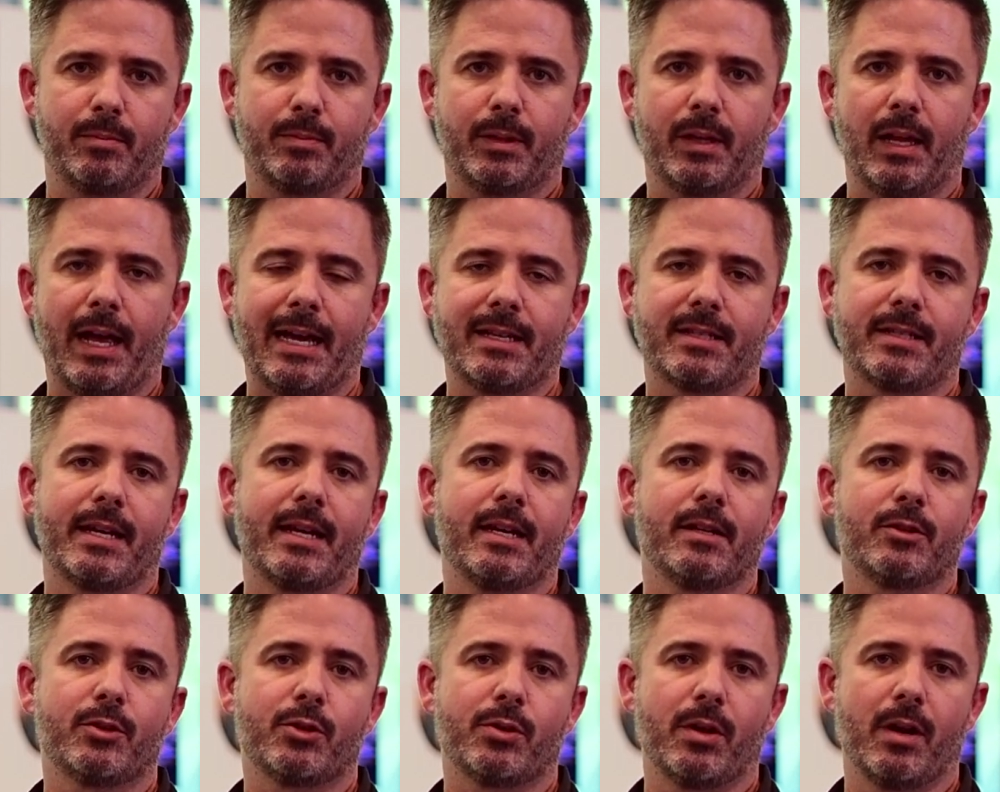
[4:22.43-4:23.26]
Class
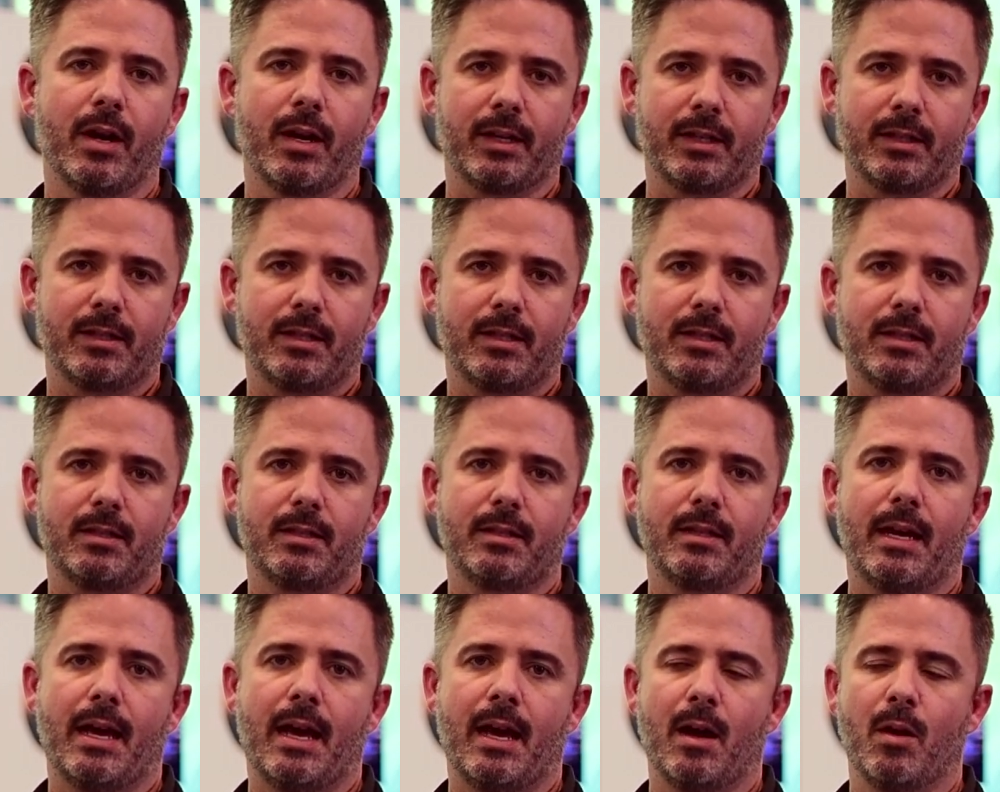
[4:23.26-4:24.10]
8 trucks,
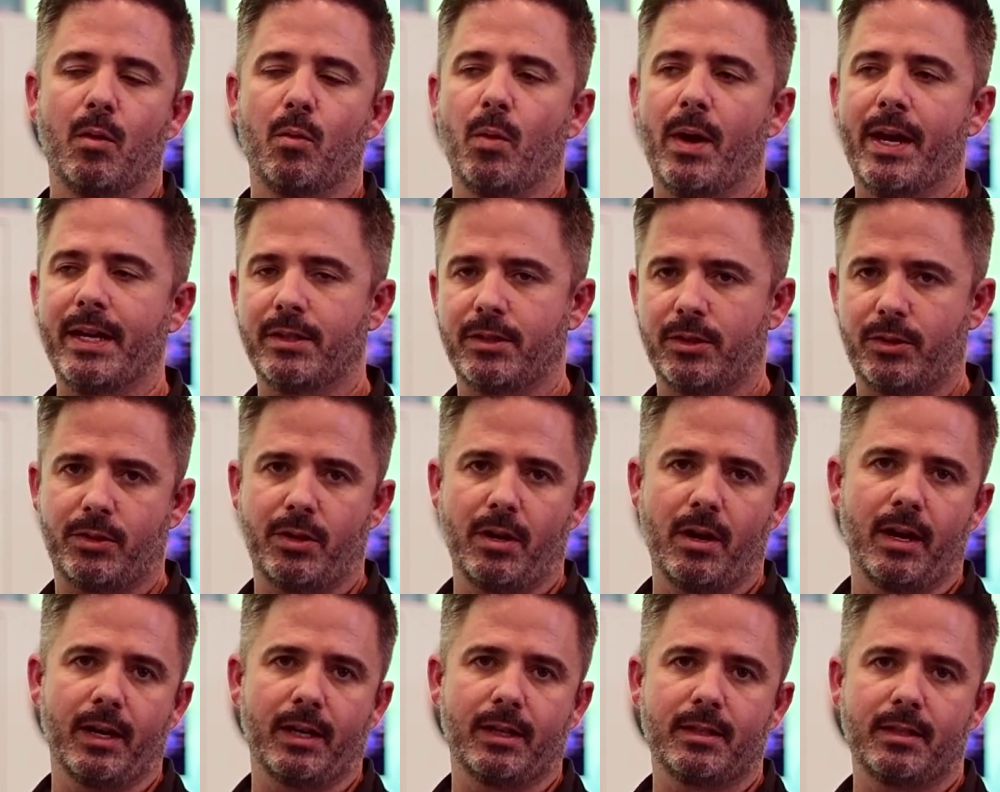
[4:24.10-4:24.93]
waste
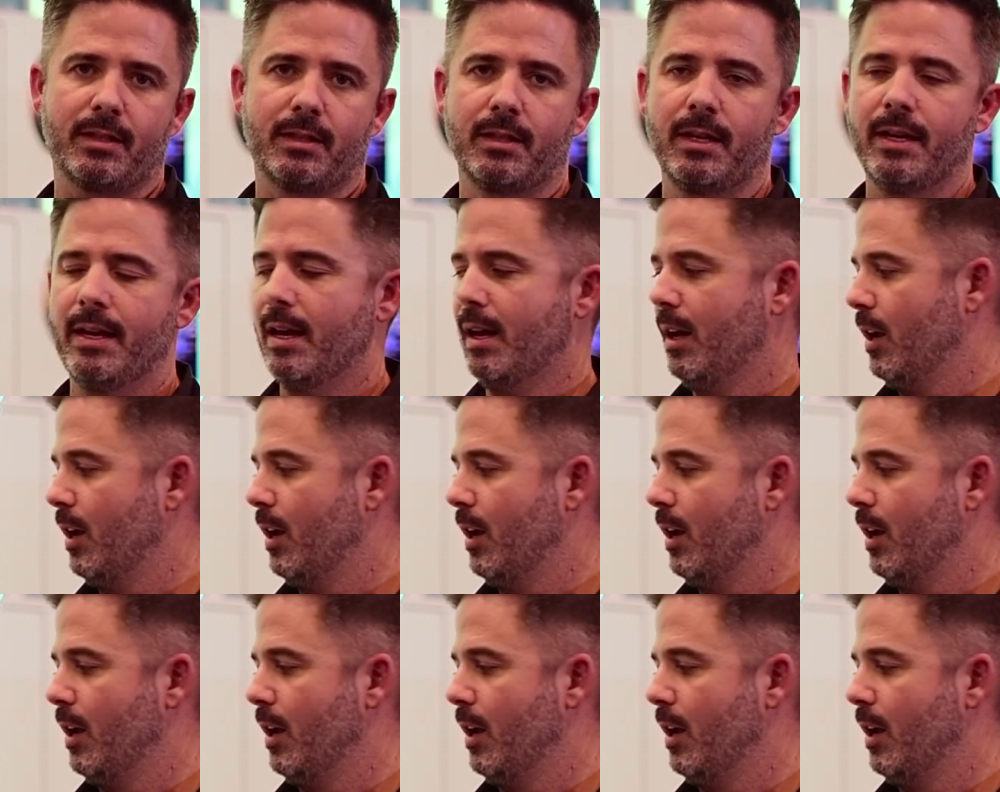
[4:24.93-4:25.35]
trucks,